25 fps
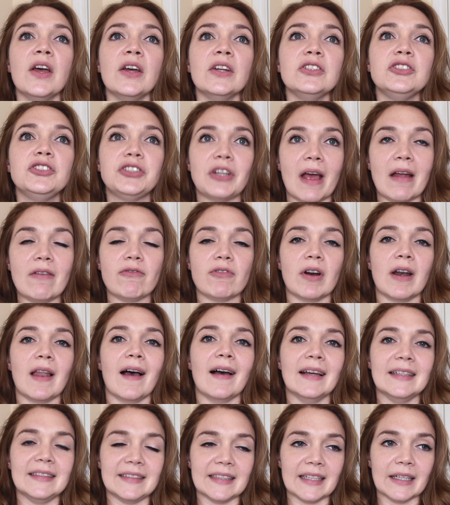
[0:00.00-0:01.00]
general
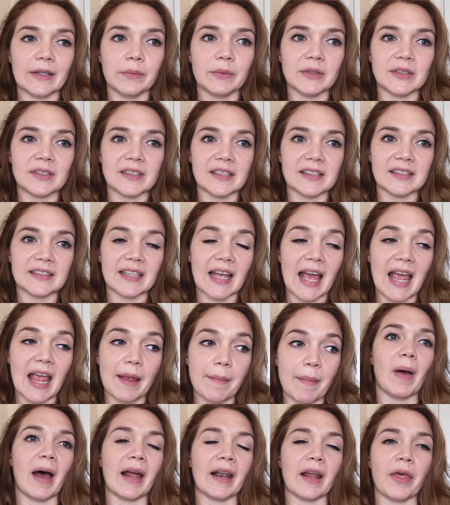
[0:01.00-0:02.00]
idea was the
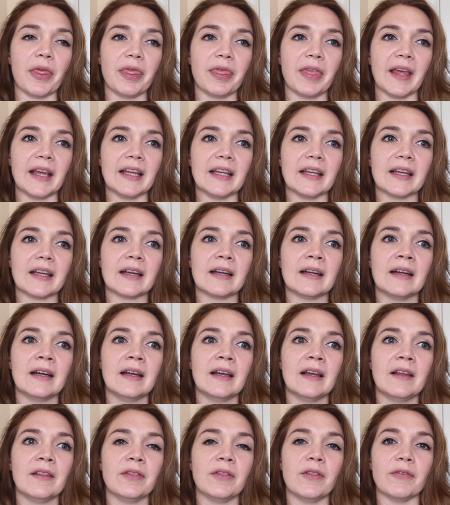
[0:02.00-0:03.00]
same. And I think
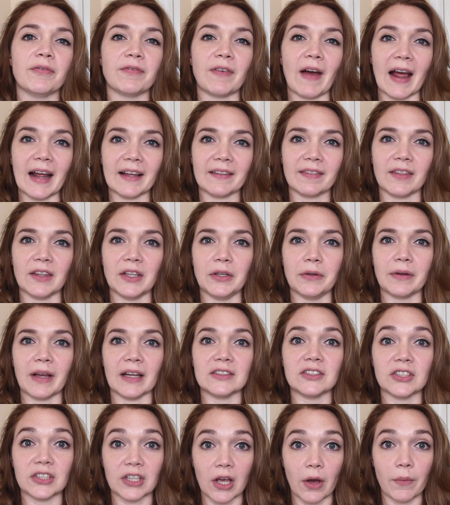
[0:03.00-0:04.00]
the fact that you
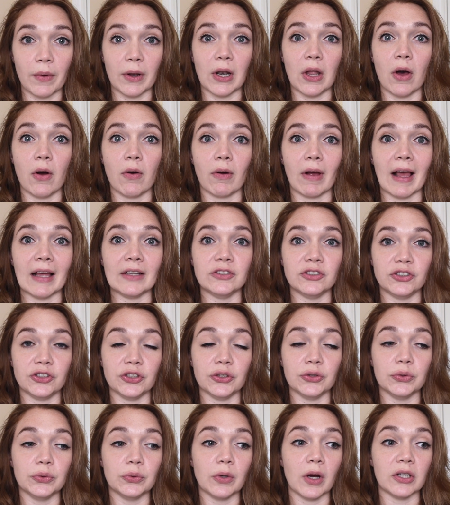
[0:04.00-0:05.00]
get to go along and
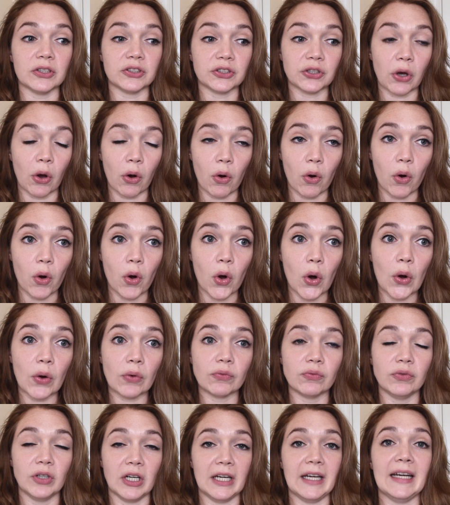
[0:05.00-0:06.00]
do a tour
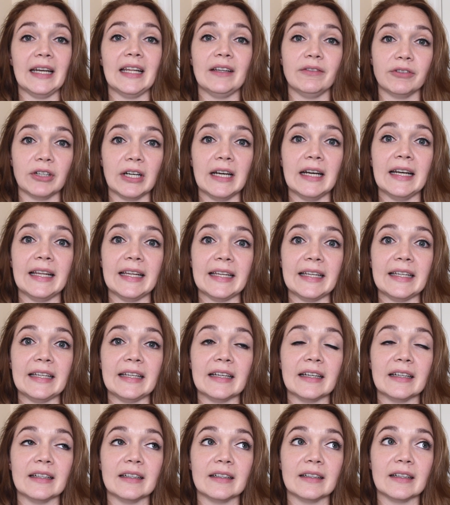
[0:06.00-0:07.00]

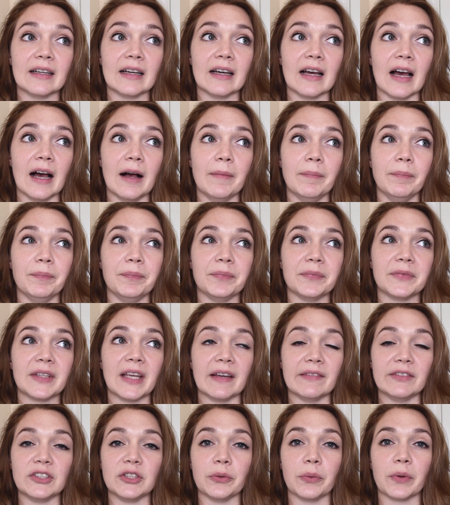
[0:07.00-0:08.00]
really
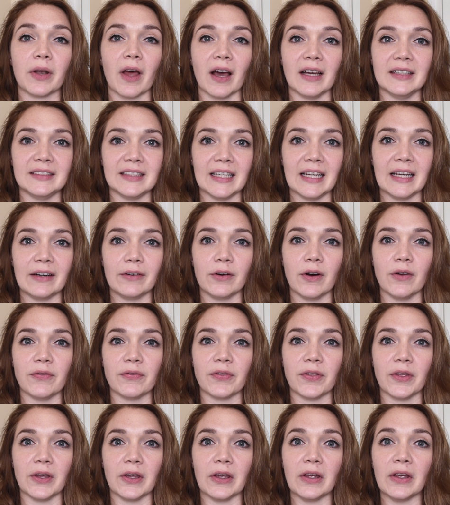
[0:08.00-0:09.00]
gives you an idea
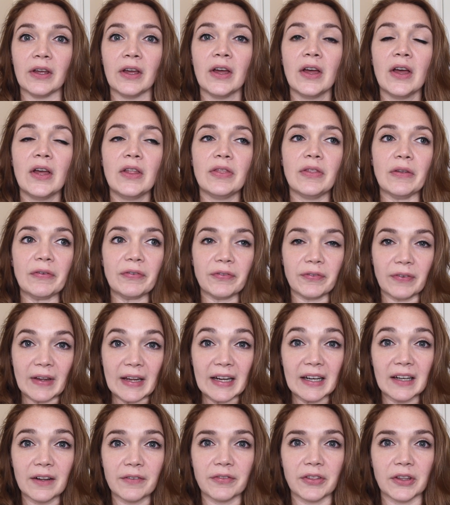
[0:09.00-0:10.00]
of the
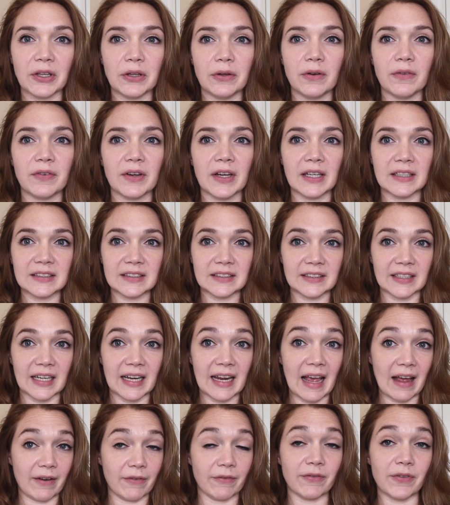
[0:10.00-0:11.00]
feel of the
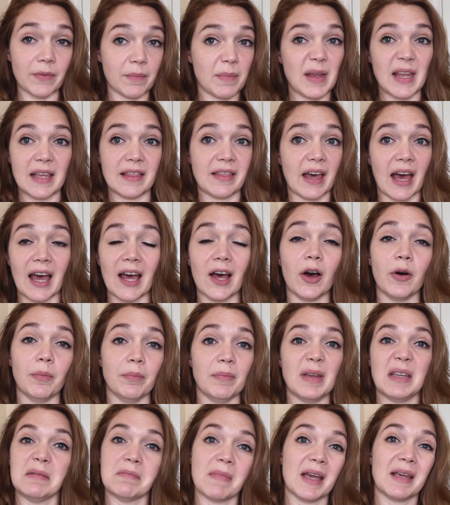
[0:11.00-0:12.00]
university, and for me that helped
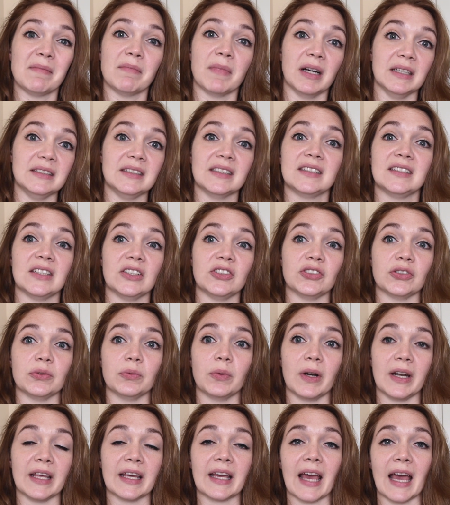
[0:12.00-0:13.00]
me make my decision
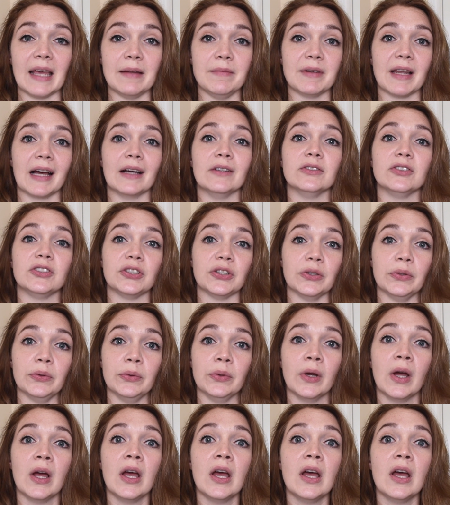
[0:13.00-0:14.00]
when it came down
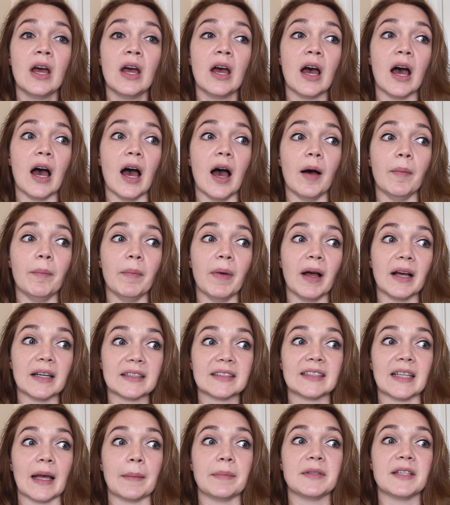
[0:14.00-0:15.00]
to
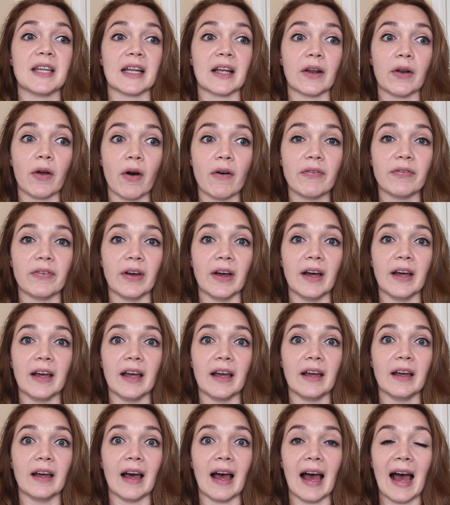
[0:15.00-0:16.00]
accepting an offer.
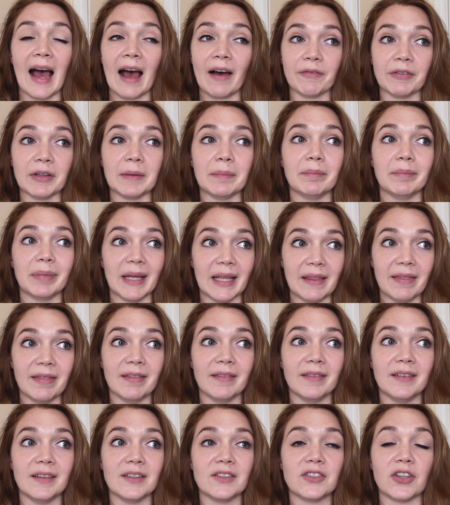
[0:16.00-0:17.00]
Having
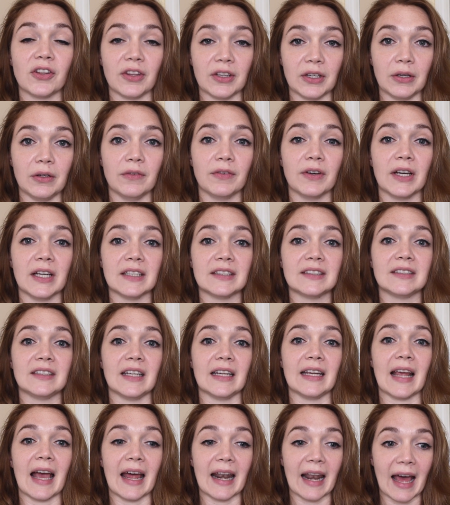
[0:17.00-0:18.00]
been to the
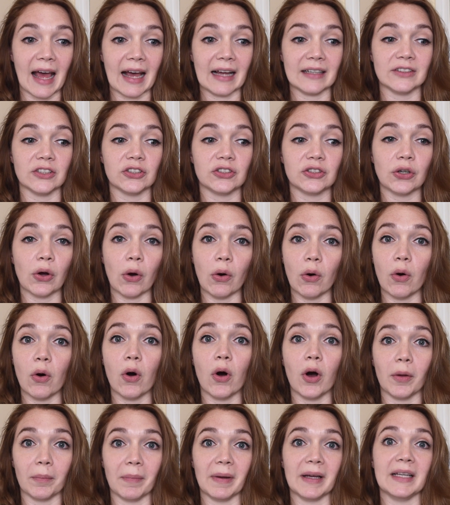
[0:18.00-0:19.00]
university and had a
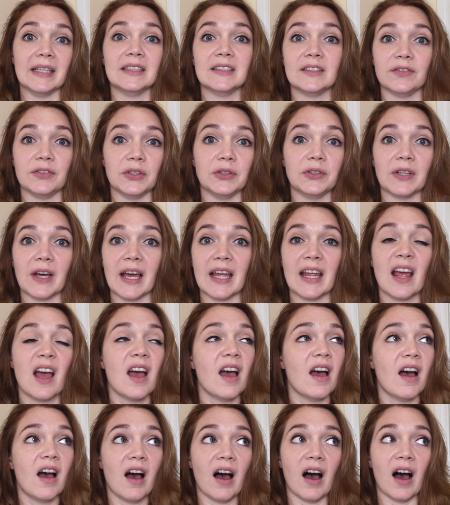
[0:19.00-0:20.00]
tour on my interview day,
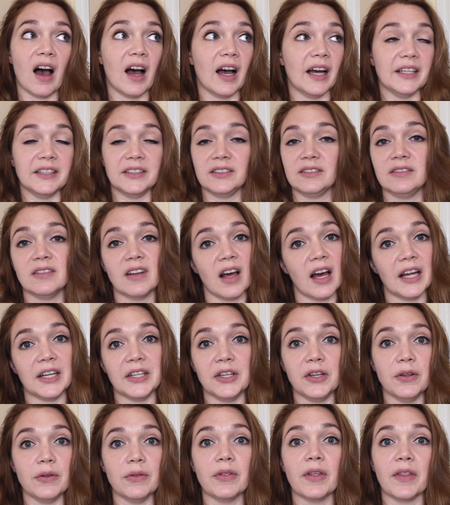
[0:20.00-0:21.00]
I
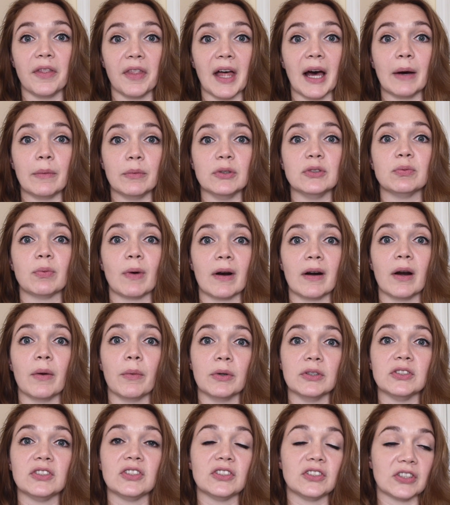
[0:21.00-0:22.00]
knew that that was where I
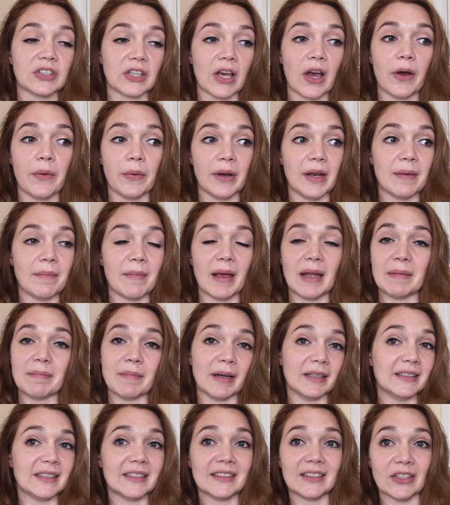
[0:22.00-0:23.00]
wanted to go, and it made
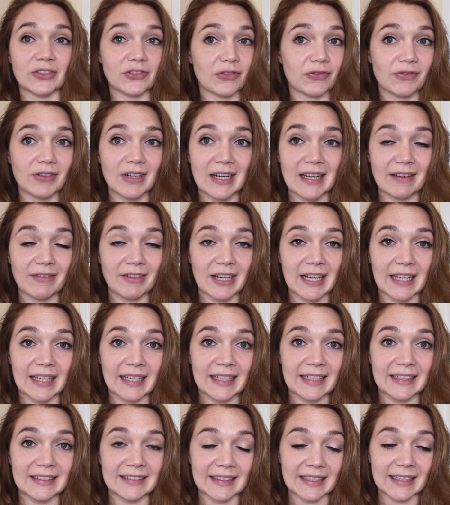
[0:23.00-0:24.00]
my decision
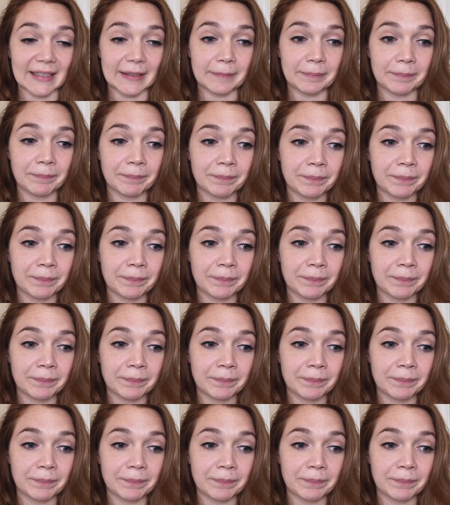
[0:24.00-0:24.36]
really easy.